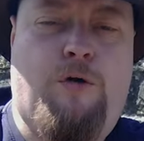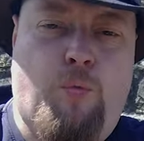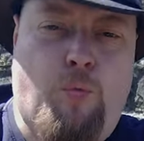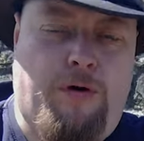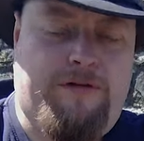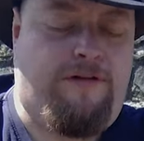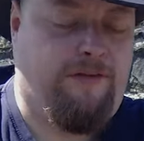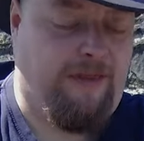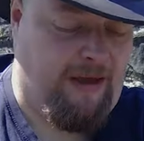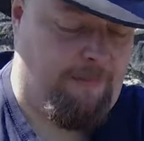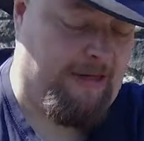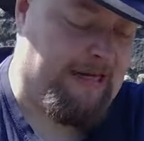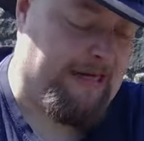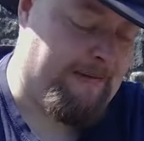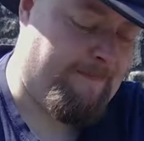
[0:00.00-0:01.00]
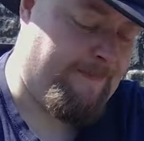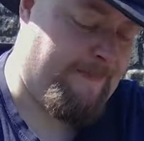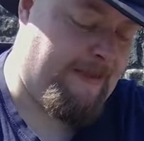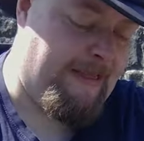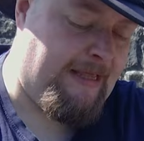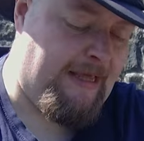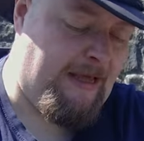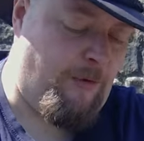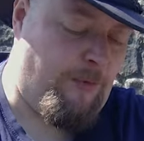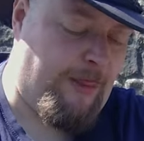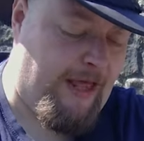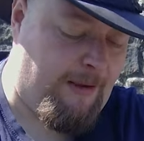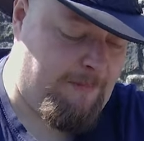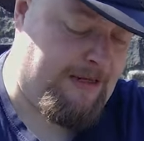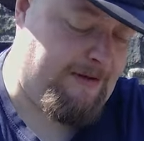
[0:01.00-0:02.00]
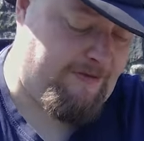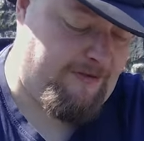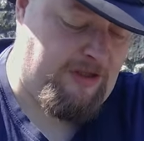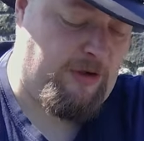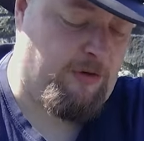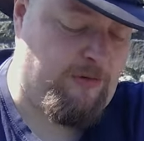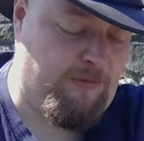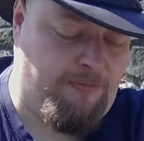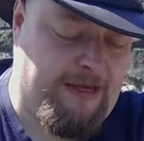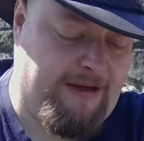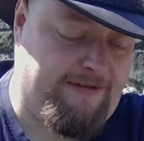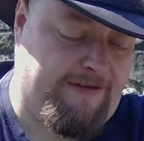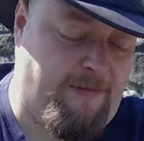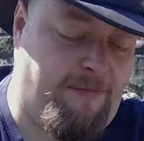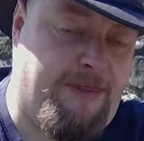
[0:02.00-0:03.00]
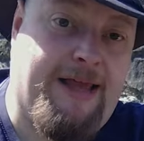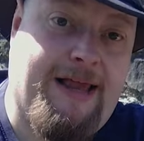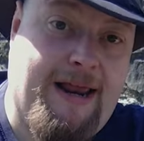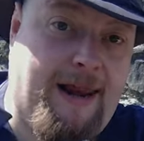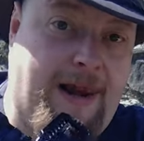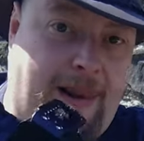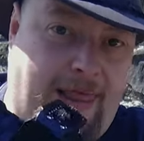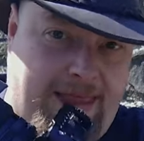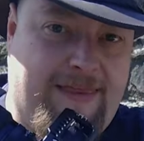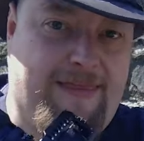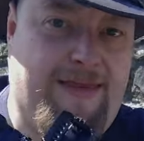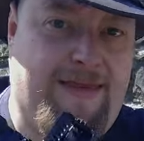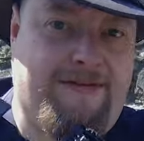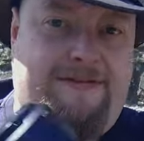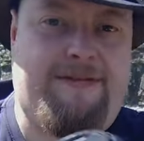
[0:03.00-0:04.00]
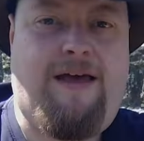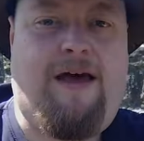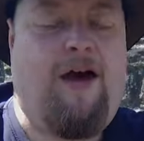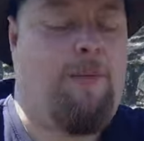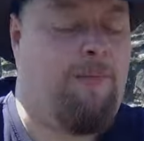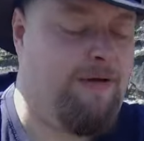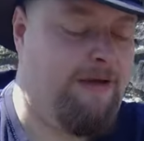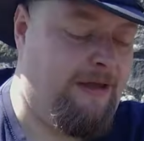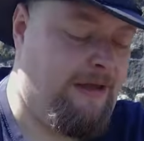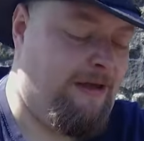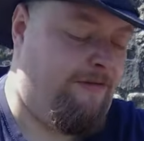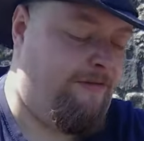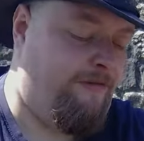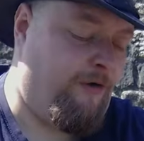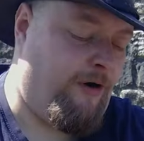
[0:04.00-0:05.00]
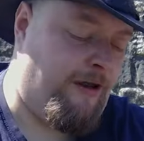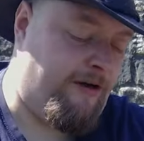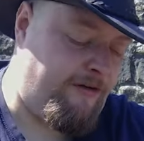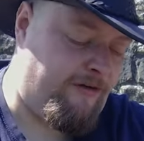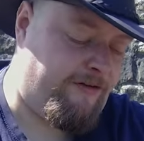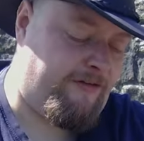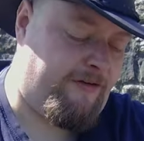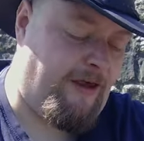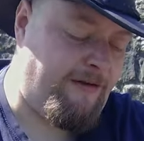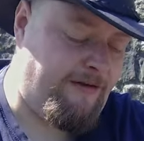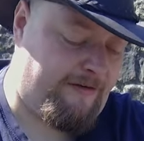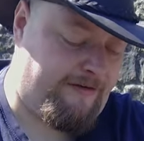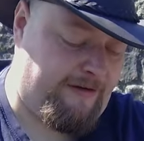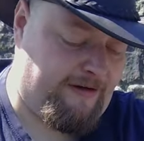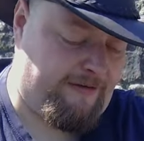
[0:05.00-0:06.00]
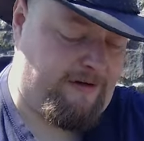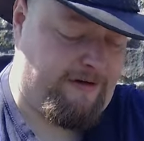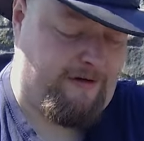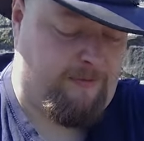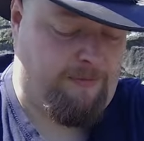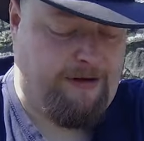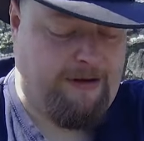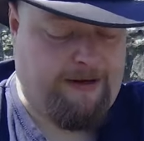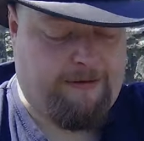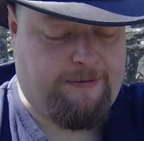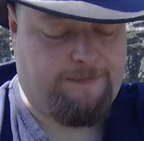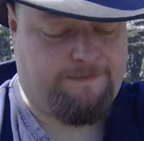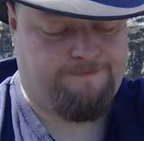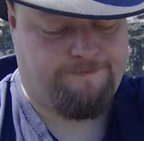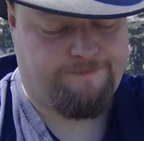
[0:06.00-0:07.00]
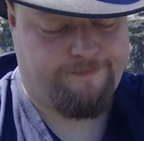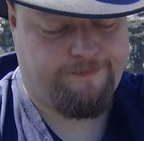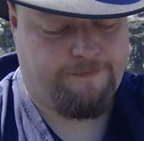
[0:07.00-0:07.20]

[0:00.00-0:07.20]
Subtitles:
What does that mean? Well, that means that you can pick something like this up for under £600.